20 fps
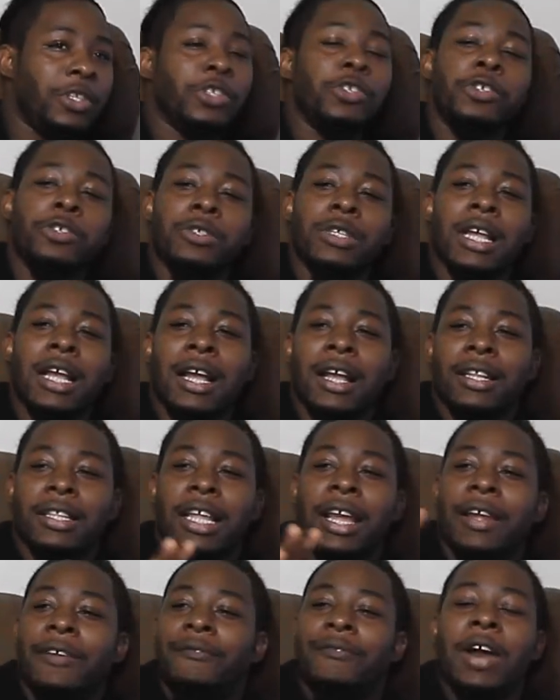Use
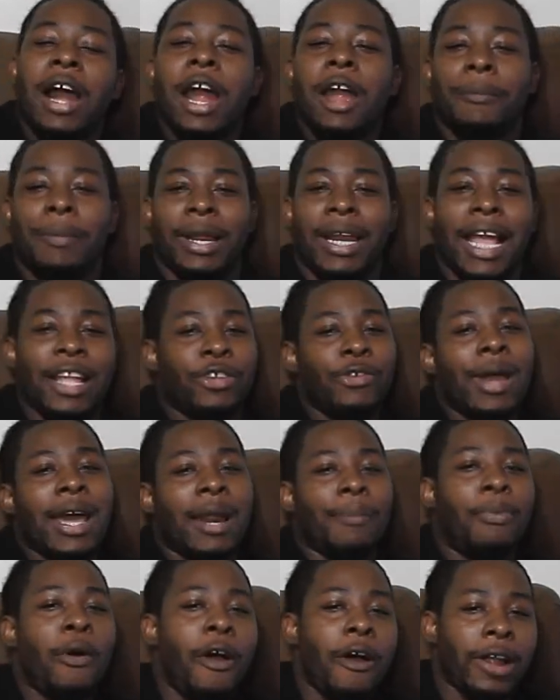the environment like you
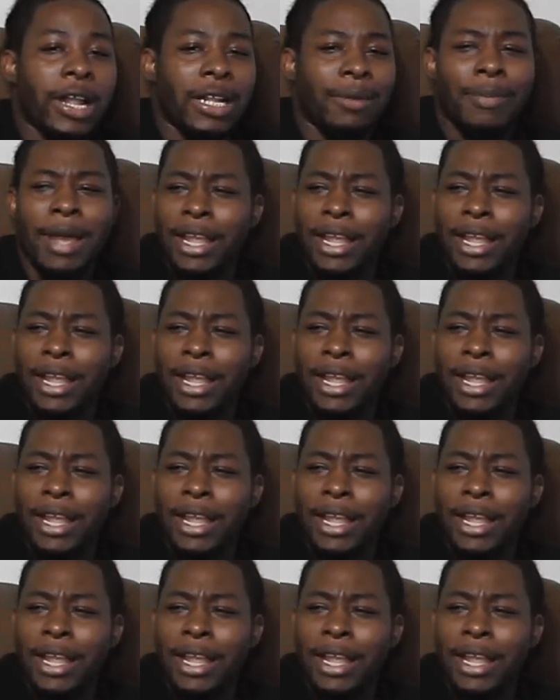at a party.